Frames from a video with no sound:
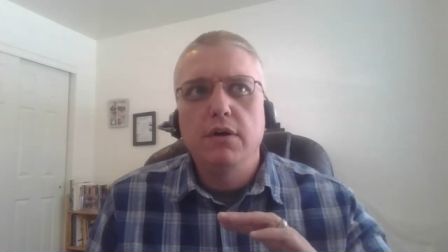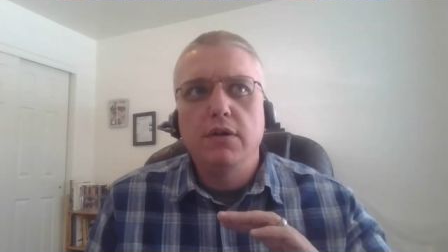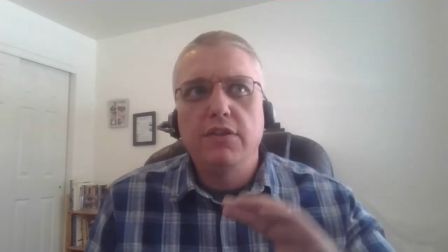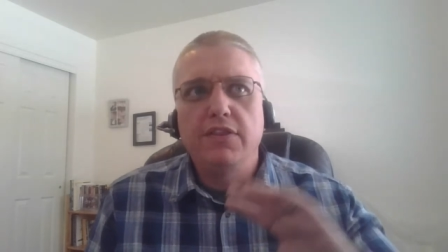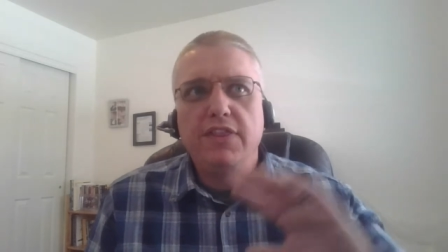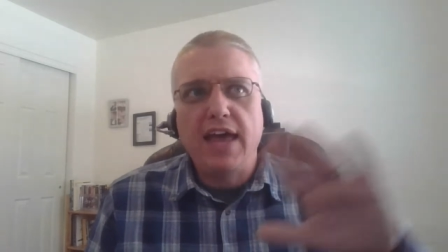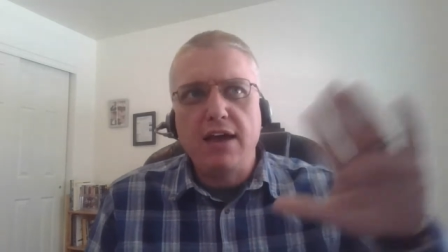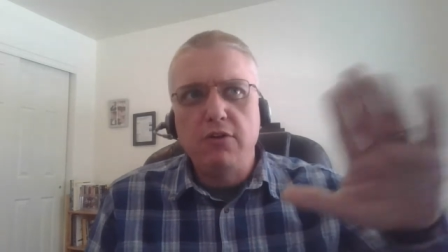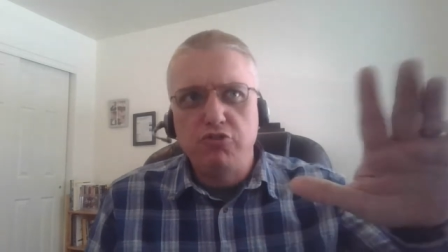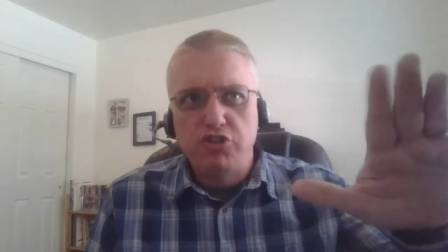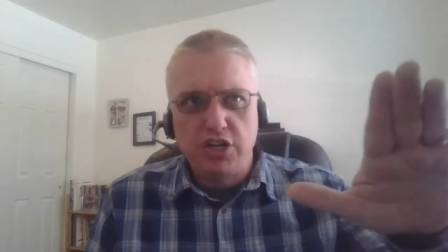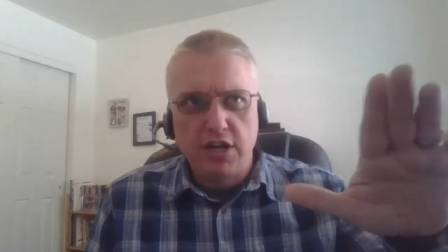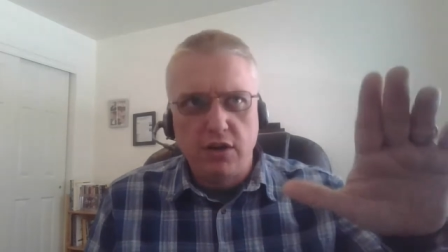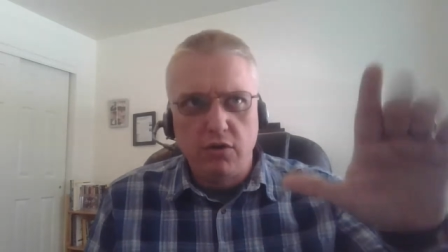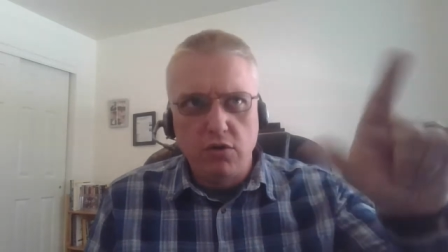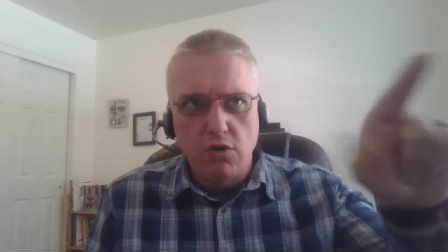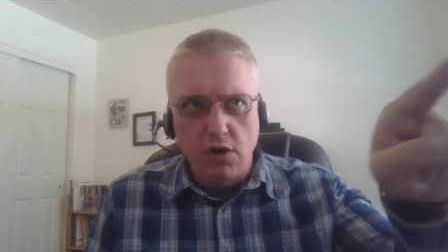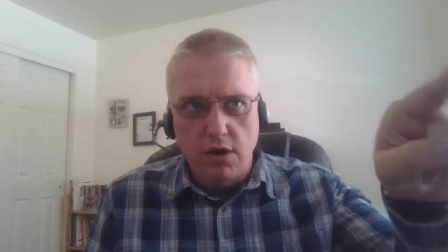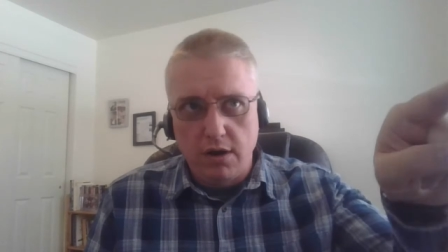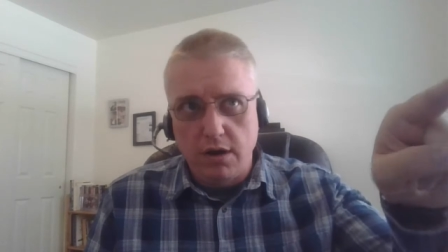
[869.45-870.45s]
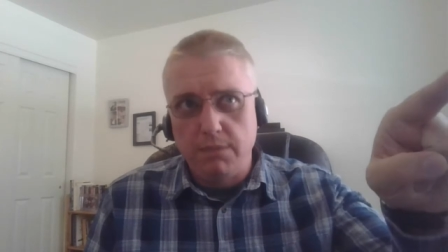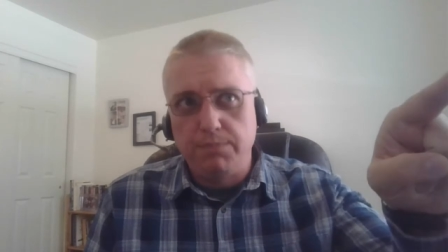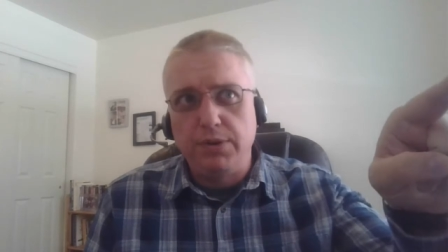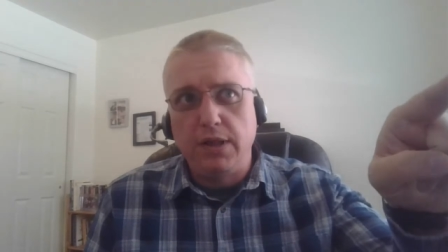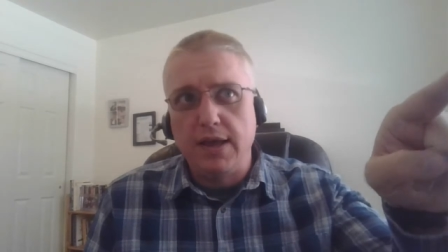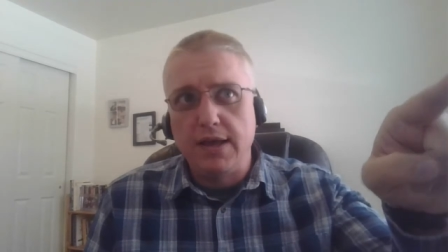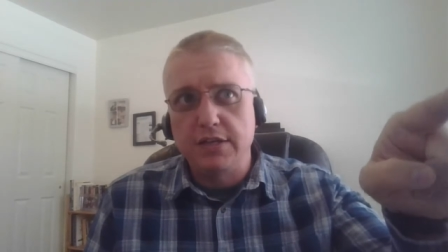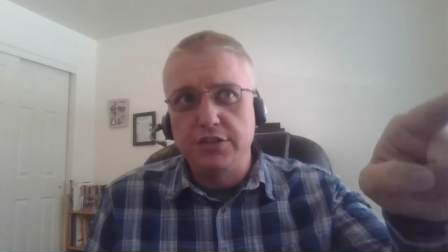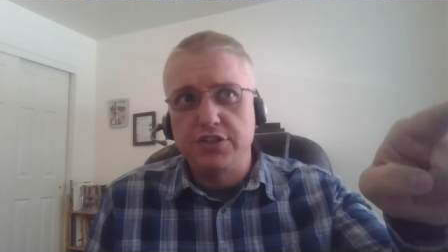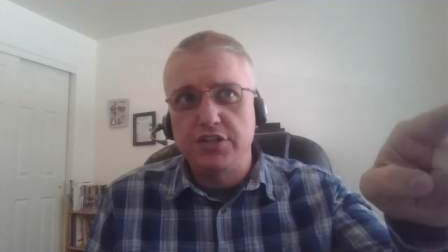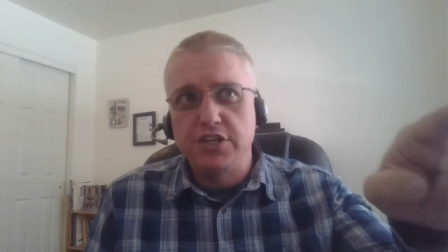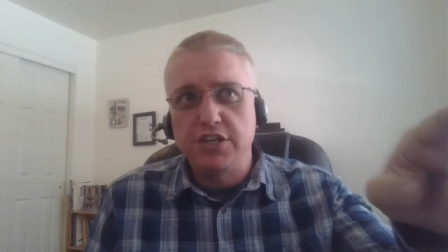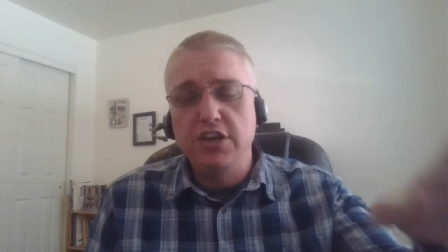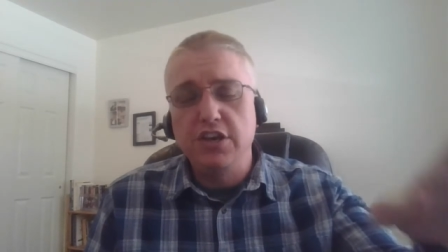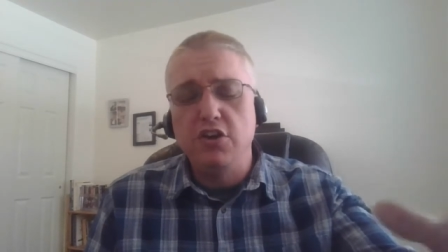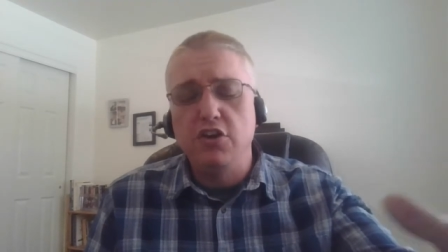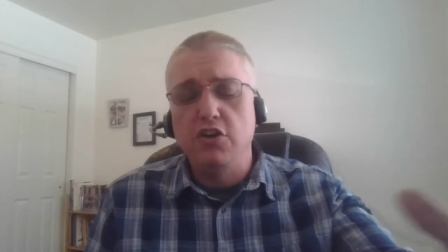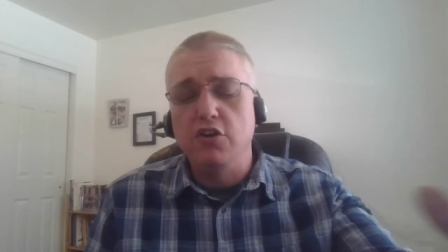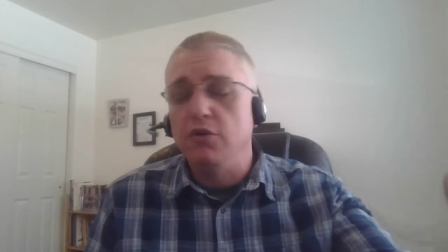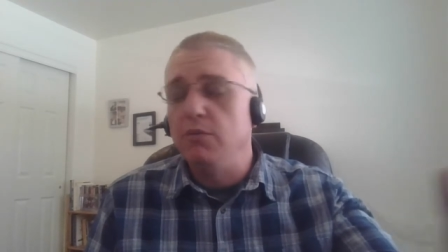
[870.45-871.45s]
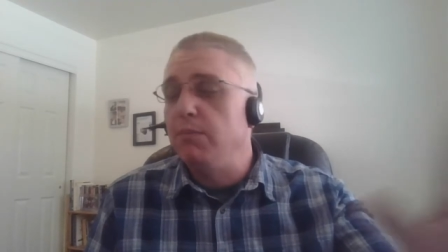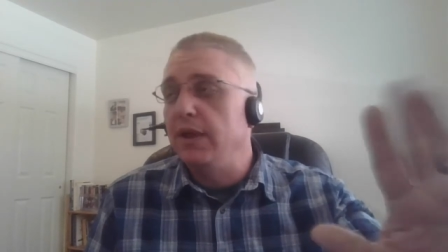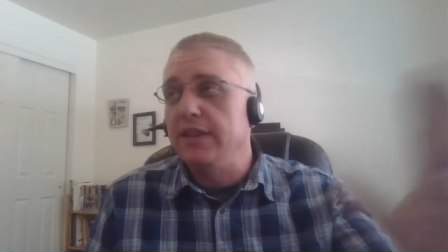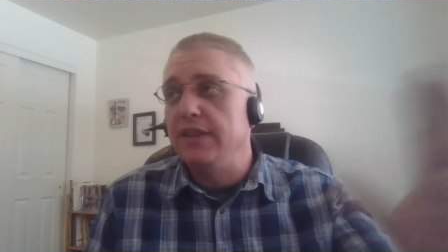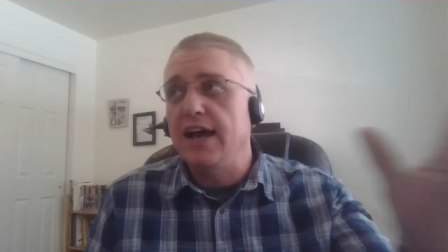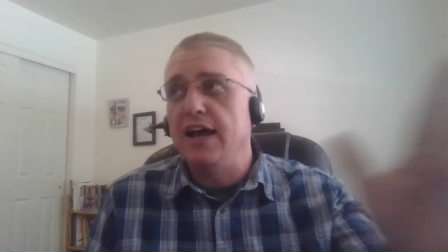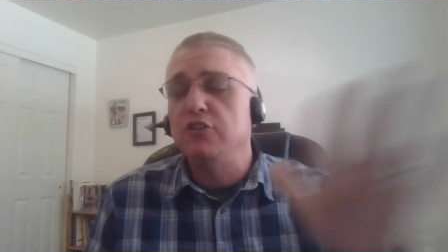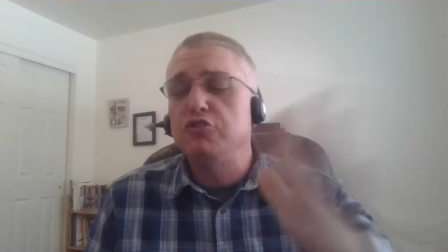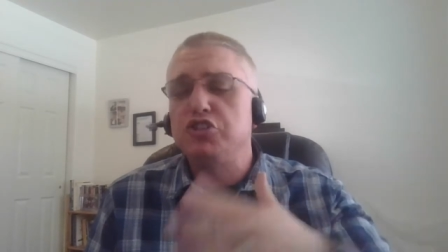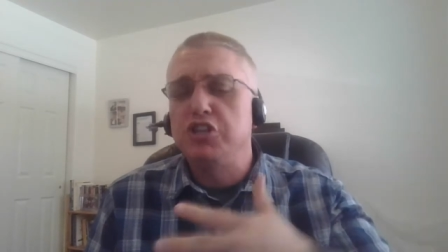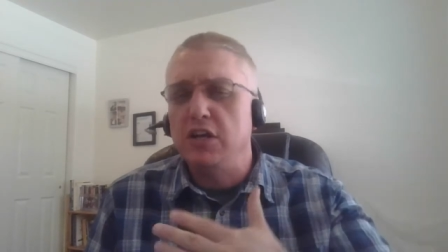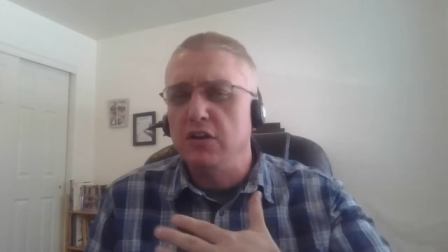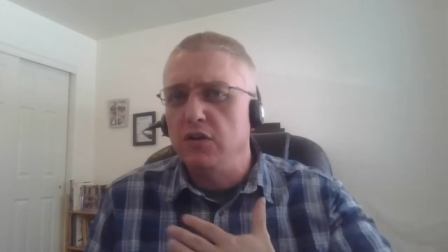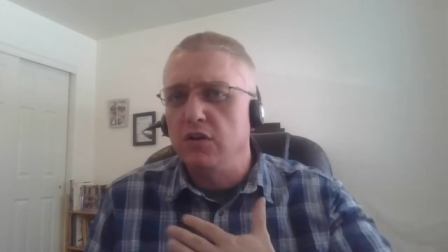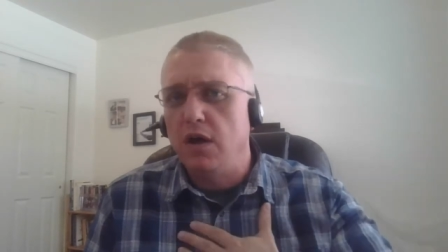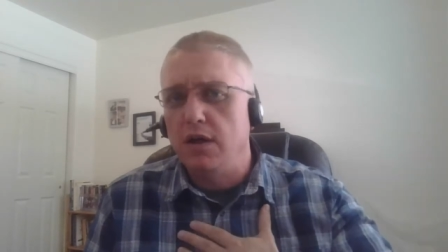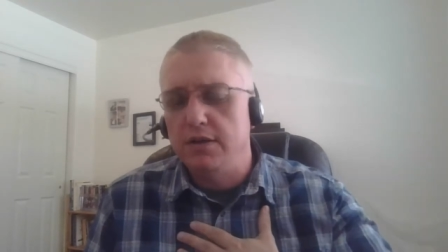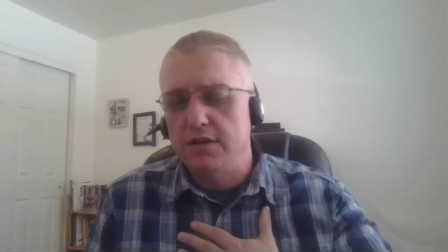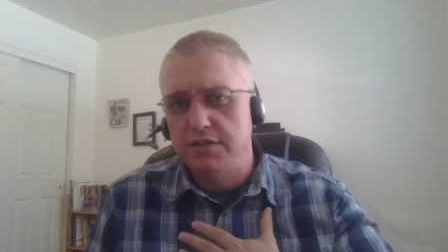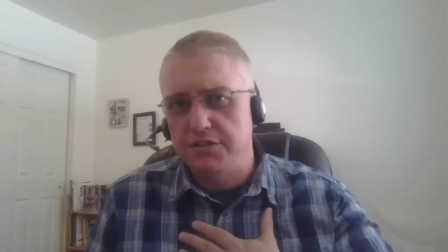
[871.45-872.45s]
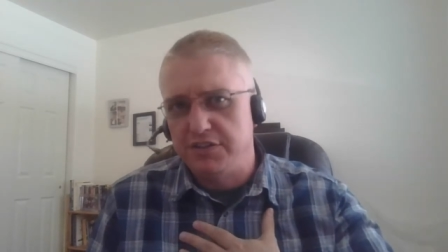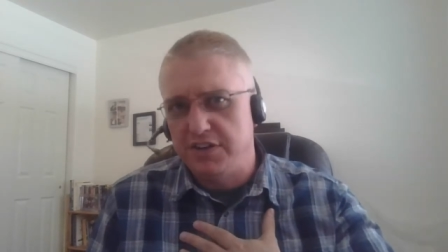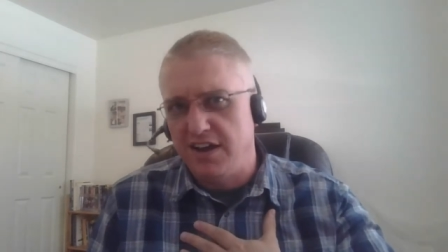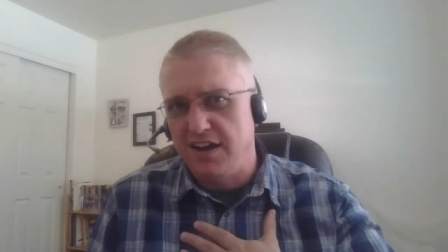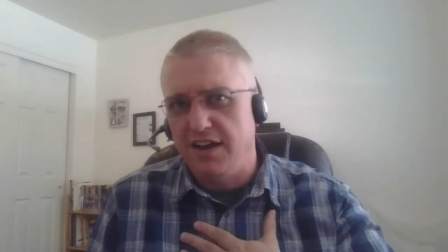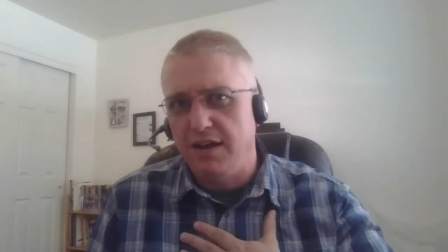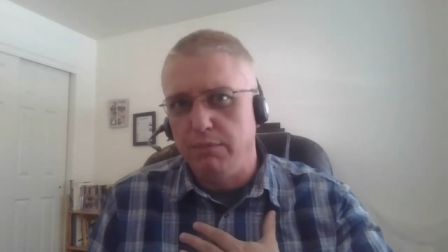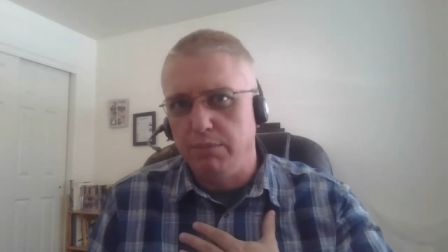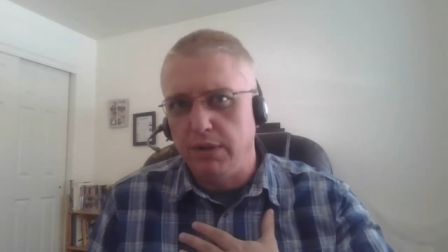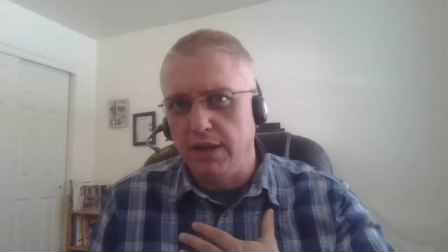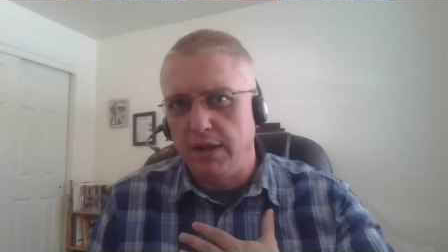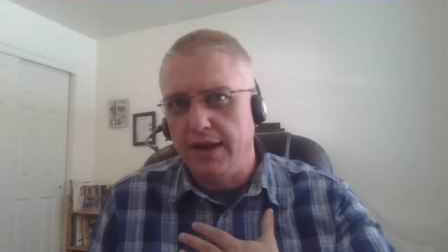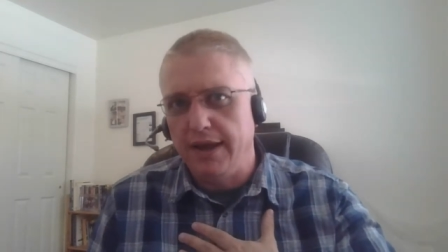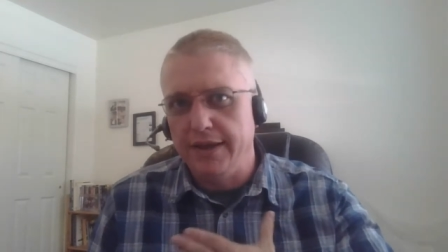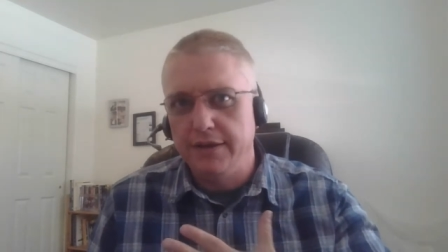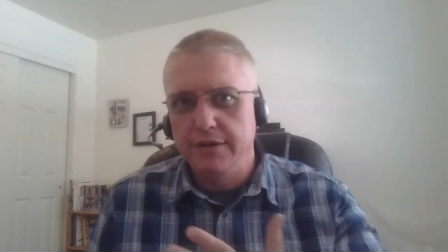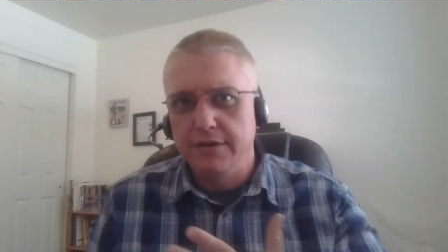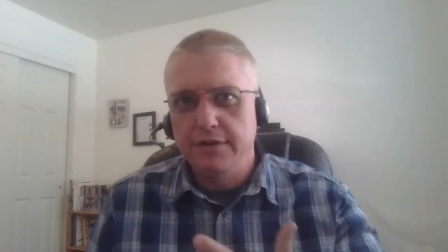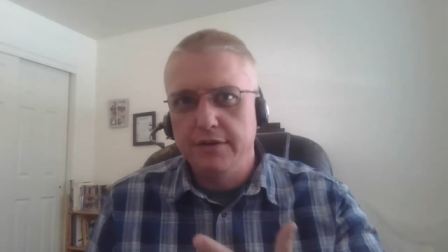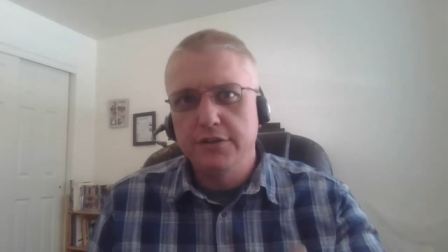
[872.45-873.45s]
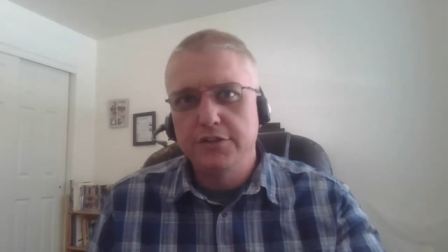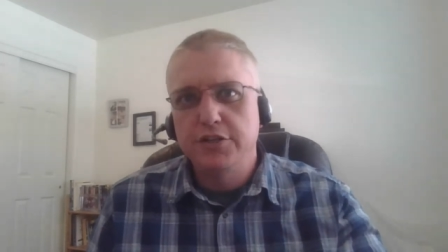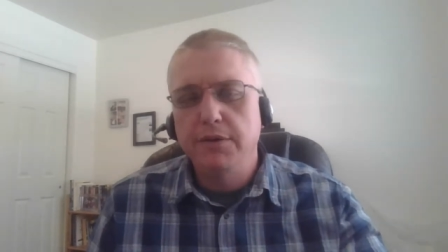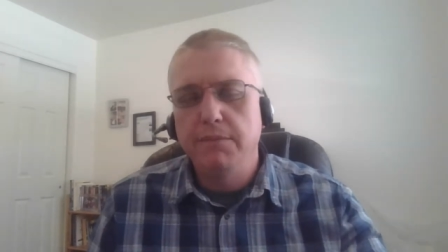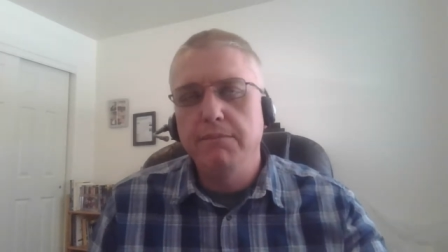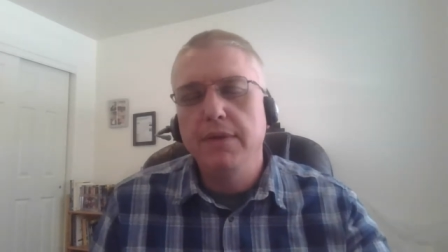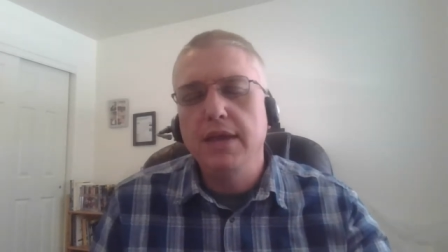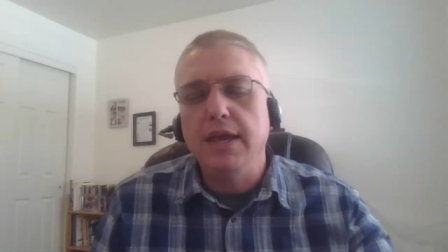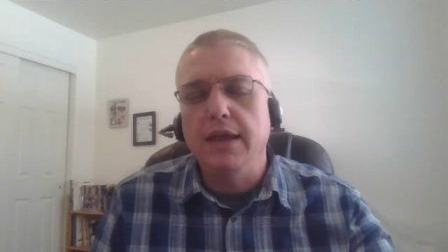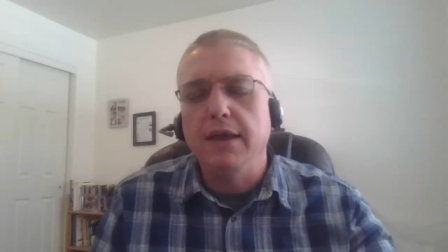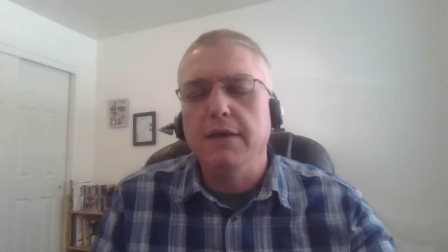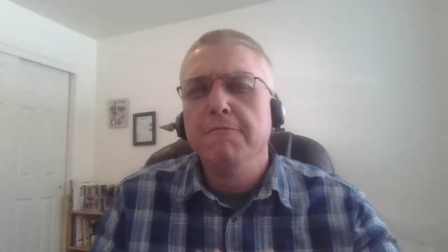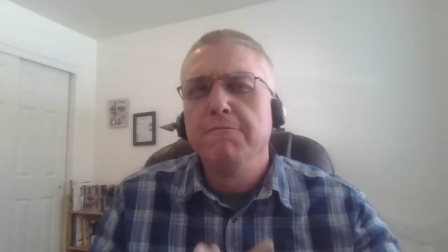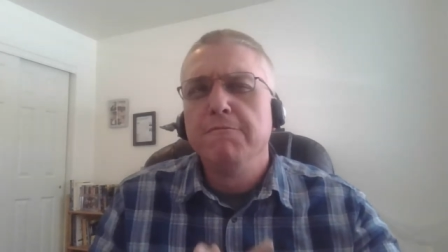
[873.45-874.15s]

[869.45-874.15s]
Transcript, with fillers: thou shalt not applies to you, but thou shalt not does not apply to me?